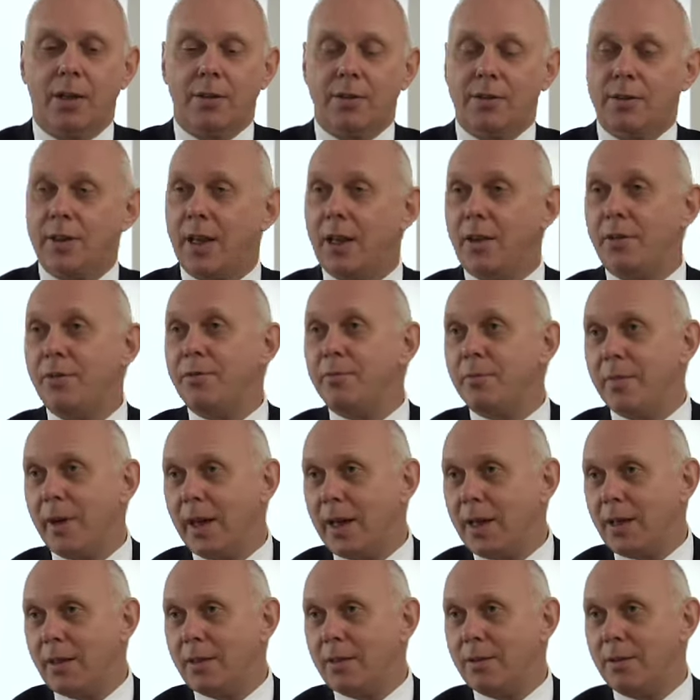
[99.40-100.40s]

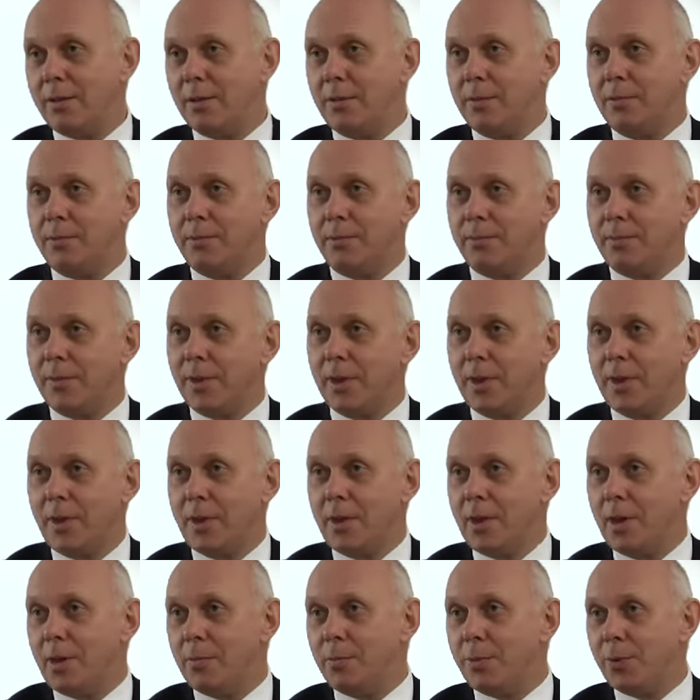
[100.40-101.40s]
self-made,
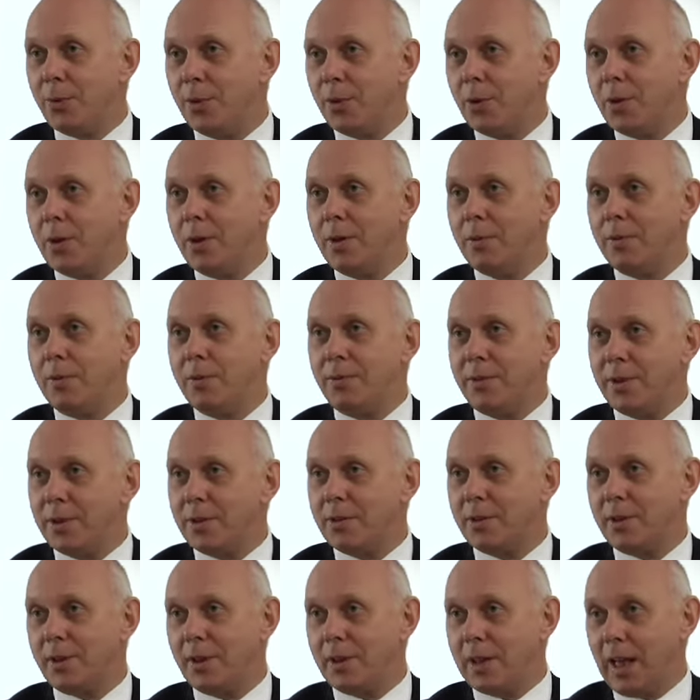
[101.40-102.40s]
poor
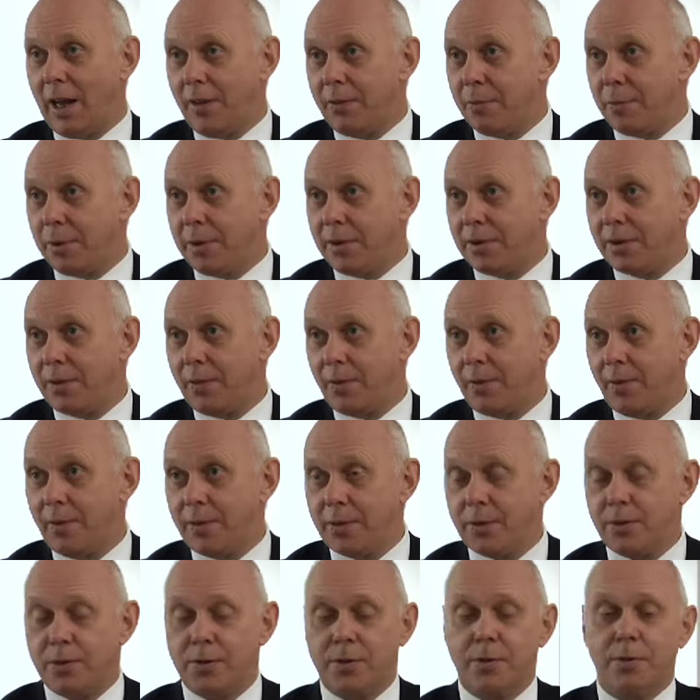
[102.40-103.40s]
fiscal governments.
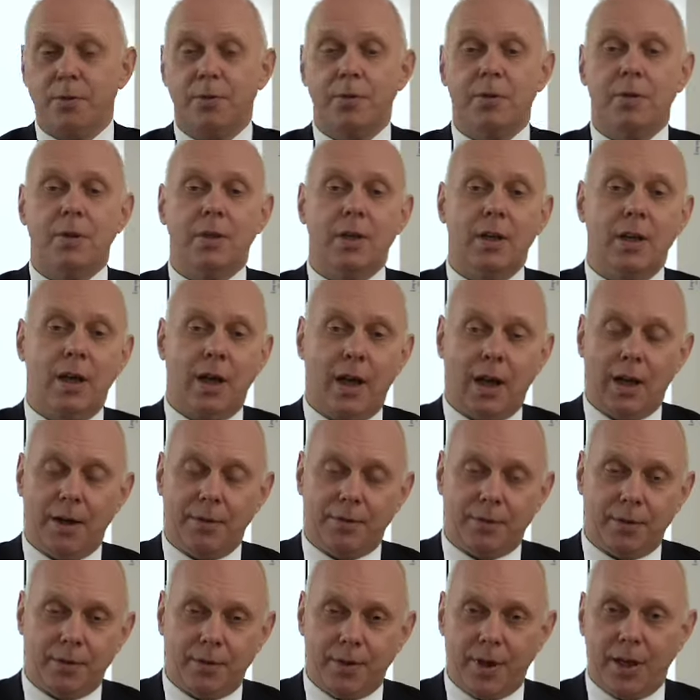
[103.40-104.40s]
Soon
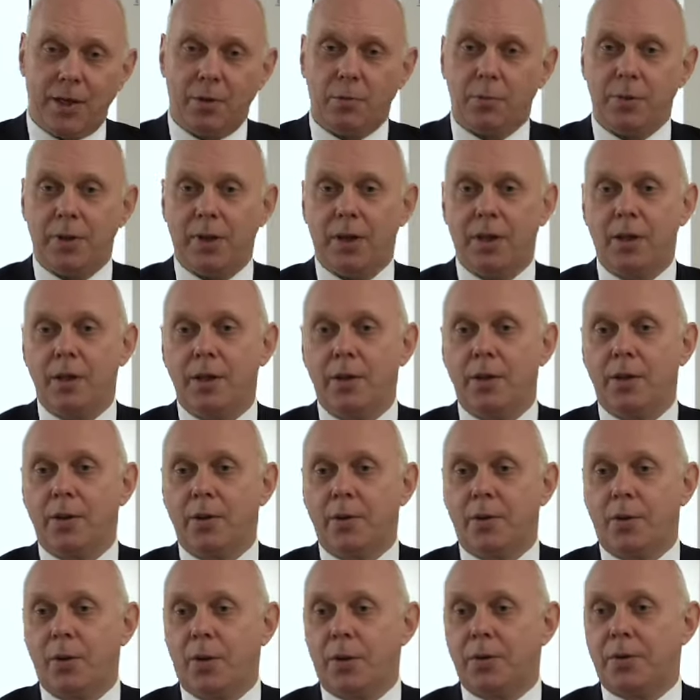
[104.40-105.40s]
after that, we
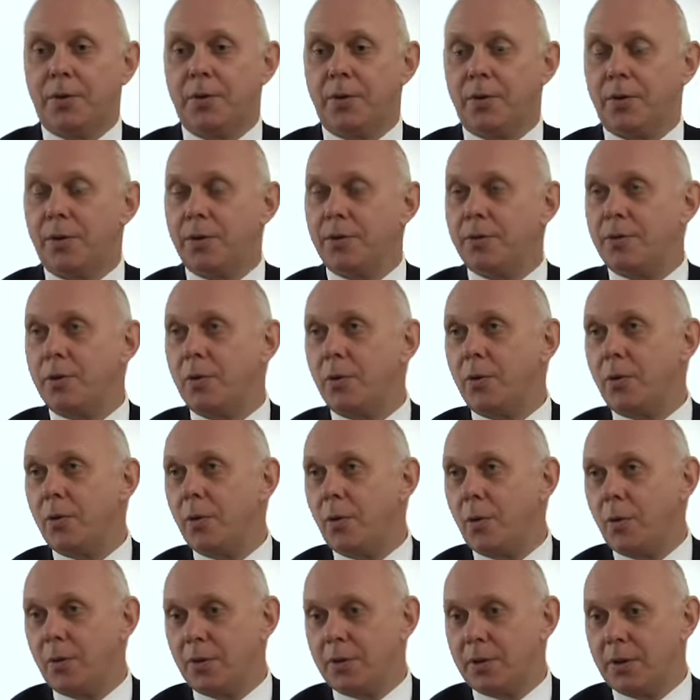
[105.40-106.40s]
got the
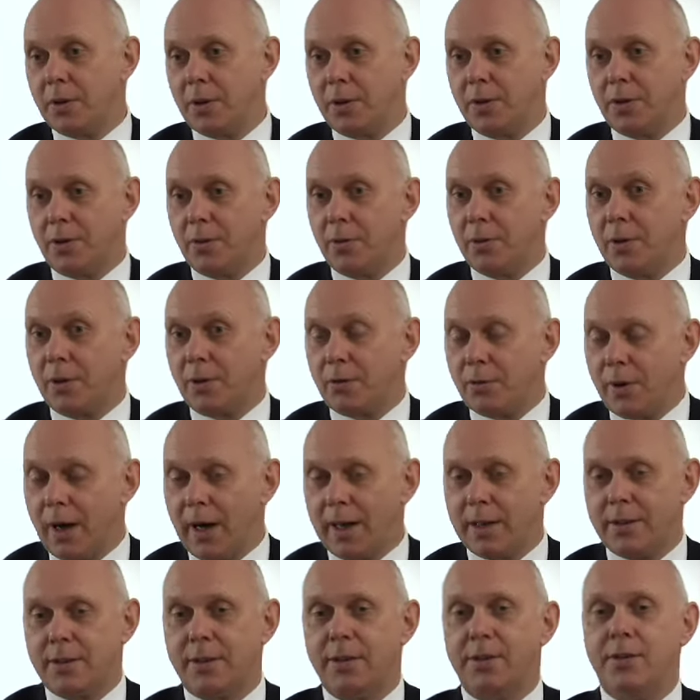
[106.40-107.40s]
so-called euro
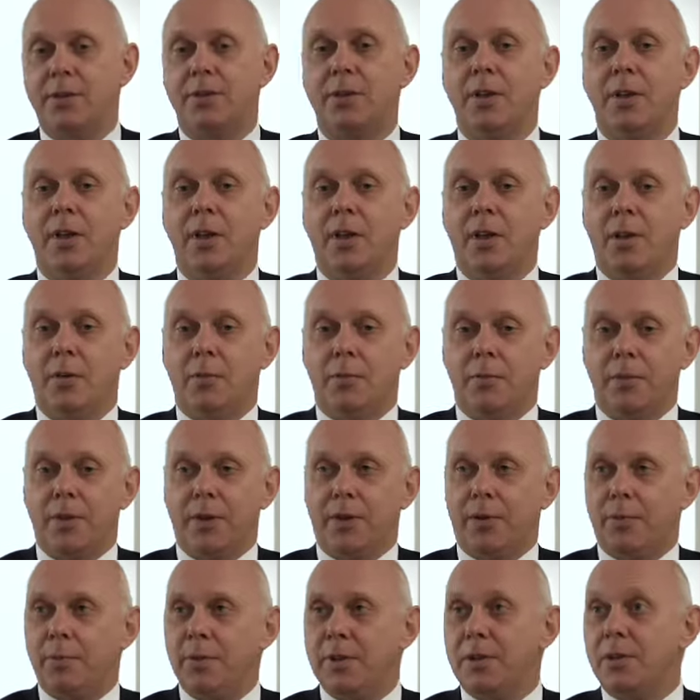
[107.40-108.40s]
crisis
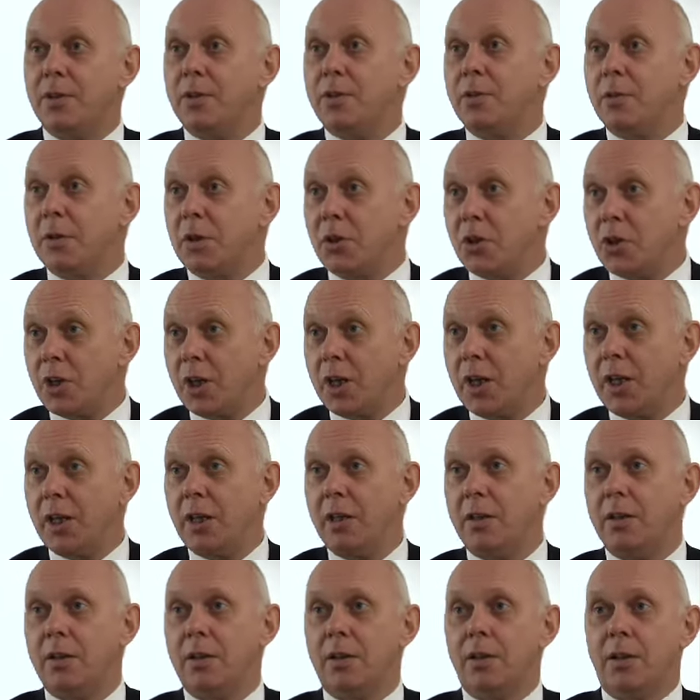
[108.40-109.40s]
with Mr.
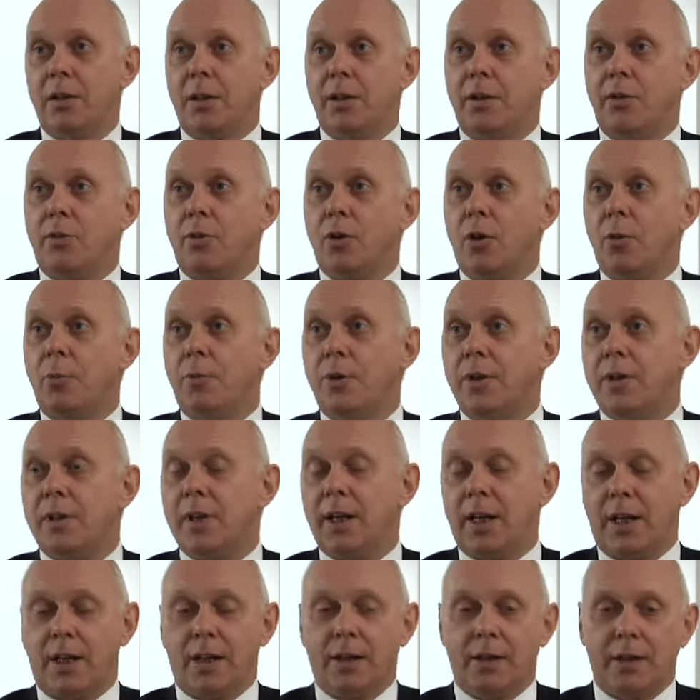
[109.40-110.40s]
Trichet
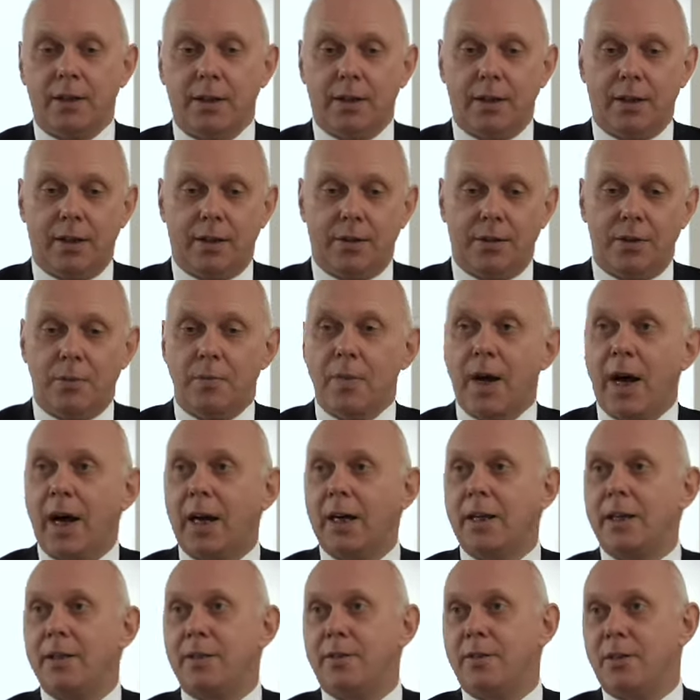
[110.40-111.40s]
interpreting the
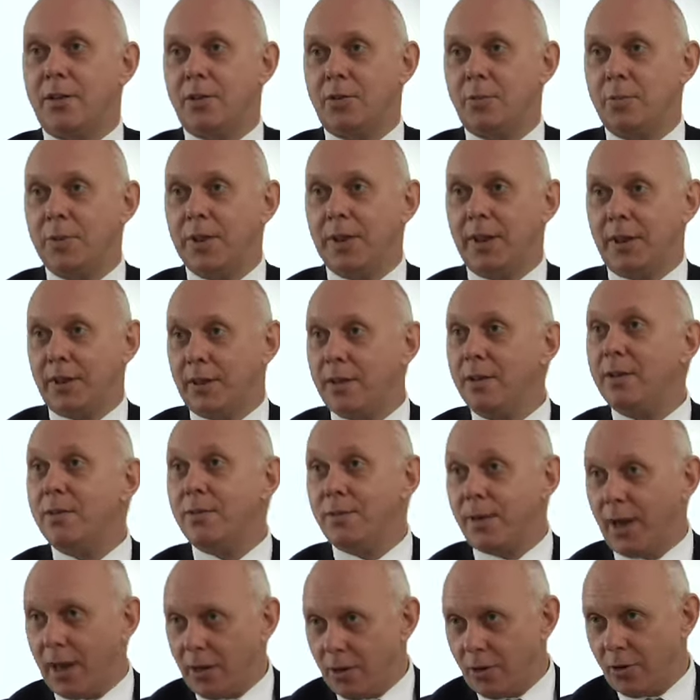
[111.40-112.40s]
markets as being
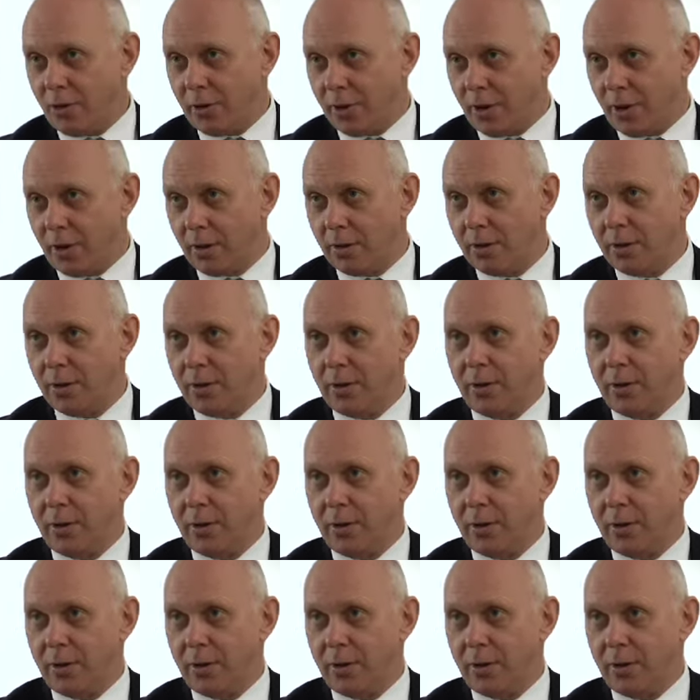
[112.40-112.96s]
dysfunctional